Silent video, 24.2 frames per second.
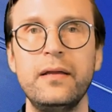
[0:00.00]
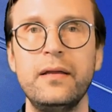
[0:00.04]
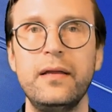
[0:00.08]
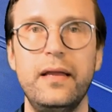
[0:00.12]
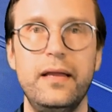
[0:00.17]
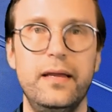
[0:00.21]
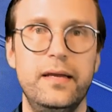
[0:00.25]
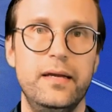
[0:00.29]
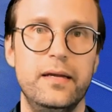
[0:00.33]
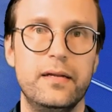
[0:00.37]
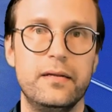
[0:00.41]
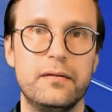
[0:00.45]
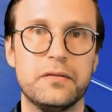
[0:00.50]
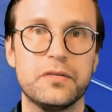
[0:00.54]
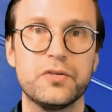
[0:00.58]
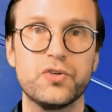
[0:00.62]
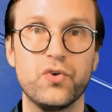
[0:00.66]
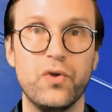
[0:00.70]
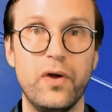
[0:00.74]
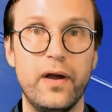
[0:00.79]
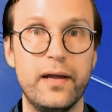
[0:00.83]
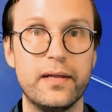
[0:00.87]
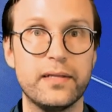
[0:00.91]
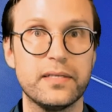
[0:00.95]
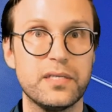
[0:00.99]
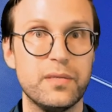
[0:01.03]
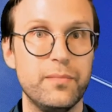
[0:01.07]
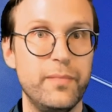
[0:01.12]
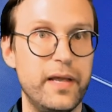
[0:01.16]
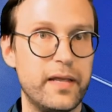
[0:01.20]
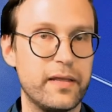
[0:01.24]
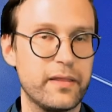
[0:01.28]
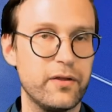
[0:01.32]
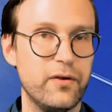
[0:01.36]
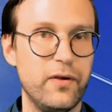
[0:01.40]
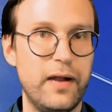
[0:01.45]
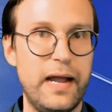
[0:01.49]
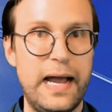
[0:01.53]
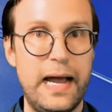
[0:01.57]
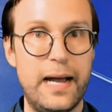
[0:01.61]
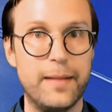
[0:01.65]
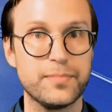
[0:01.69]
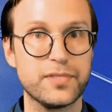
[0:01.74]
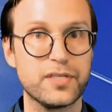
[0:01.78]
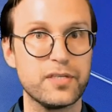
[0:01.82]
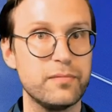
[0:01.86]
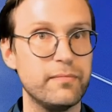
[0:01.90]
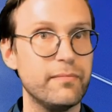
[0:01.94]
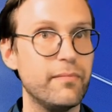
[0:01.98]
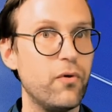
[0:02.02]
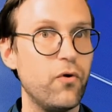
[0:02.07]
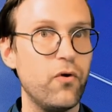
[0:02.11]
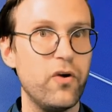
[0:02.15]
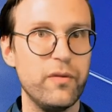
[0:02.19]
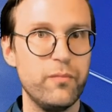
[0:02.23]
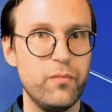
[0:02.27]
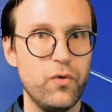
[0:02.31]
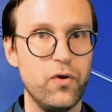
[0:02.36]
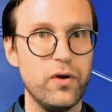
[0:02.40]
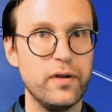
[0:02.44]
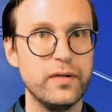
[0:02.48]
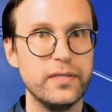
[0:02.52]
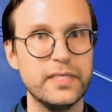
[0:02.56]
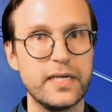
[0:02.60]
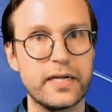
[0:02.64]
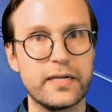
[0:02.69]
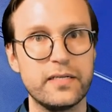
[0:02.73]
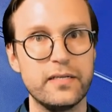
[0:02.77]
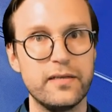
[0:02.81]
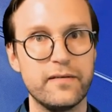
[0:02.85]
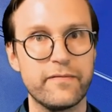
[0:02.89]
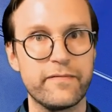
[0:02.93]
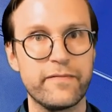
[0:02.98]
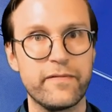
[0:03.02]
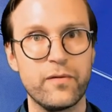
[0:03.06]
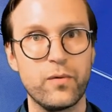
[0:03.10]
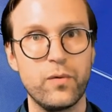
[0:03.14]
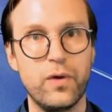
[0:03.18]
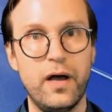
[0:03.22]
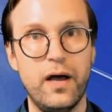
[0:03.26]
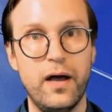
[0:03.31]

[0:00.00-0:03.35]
and trying to make their apps more and more addictive